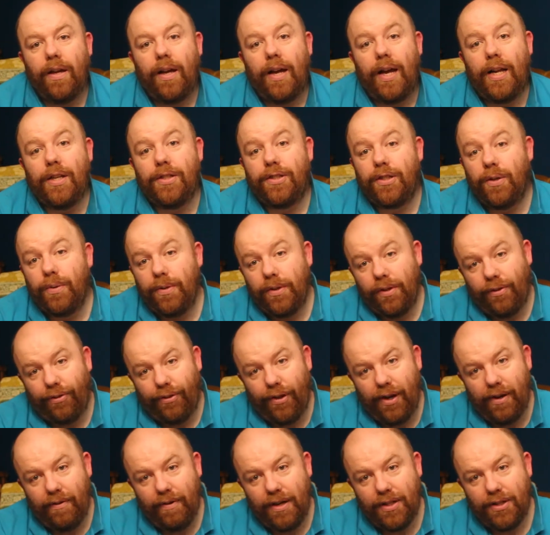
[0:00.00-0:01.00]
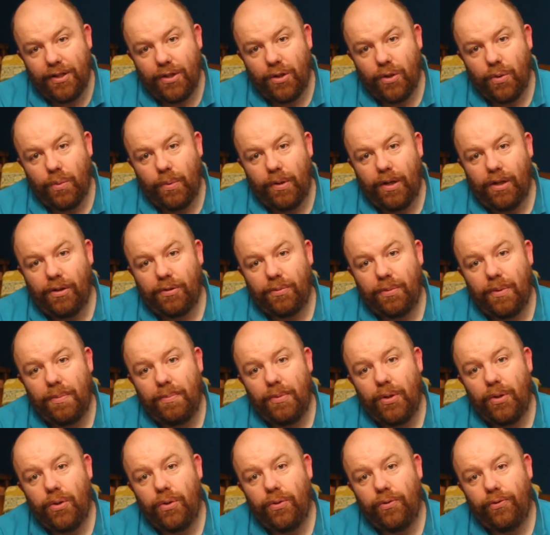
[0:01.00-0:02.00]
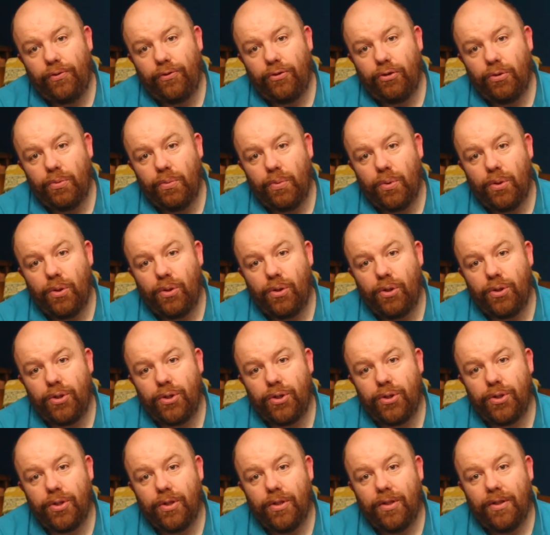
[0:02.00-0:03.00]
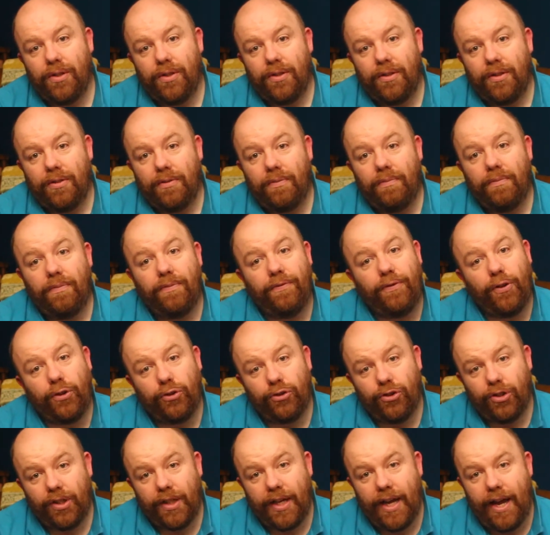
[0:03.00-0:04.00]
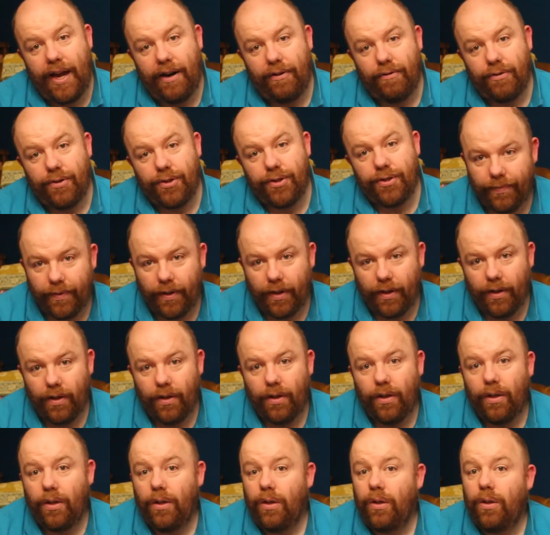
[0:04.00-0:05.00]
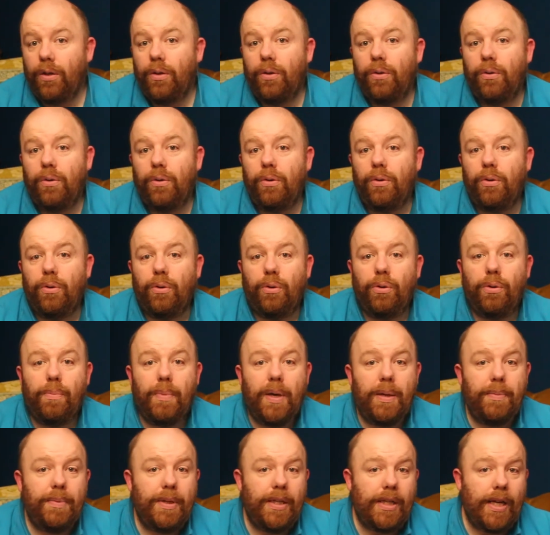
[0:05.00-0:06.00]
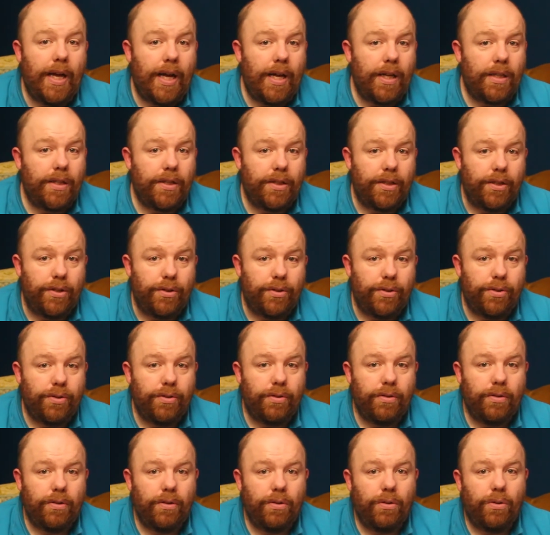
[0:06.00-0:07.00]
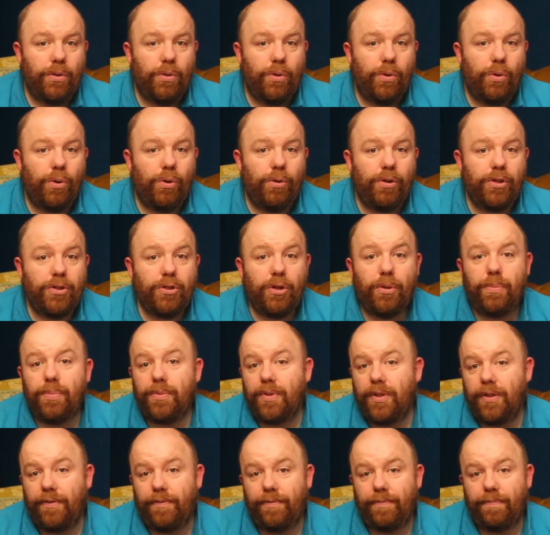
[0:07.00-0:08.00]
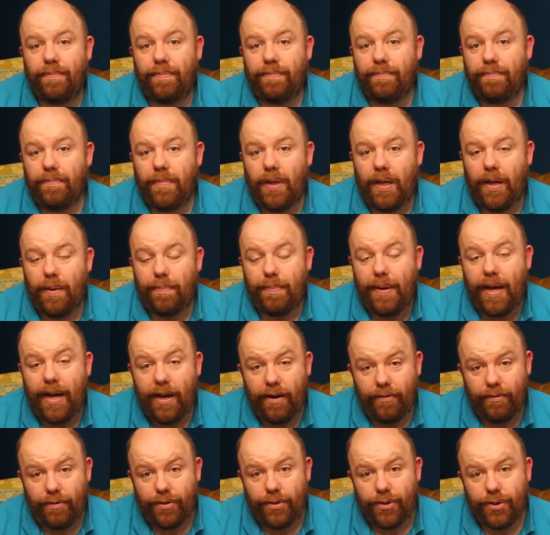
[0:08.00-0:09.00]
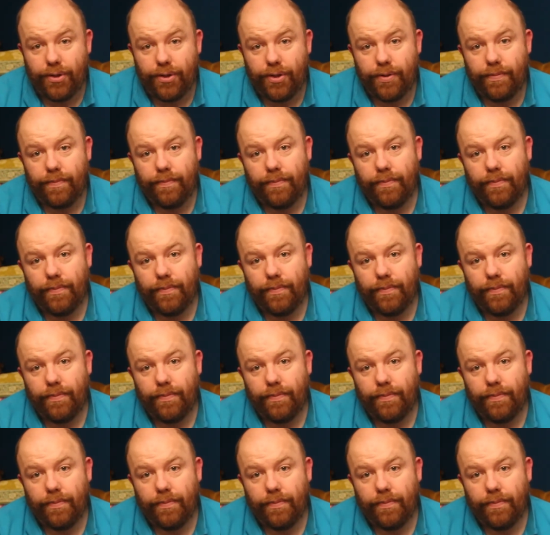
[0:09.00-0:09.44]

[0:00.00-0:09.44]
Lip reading: And so in the theoretical world we move towards foster carers, or maybe guardians or adoptive parents,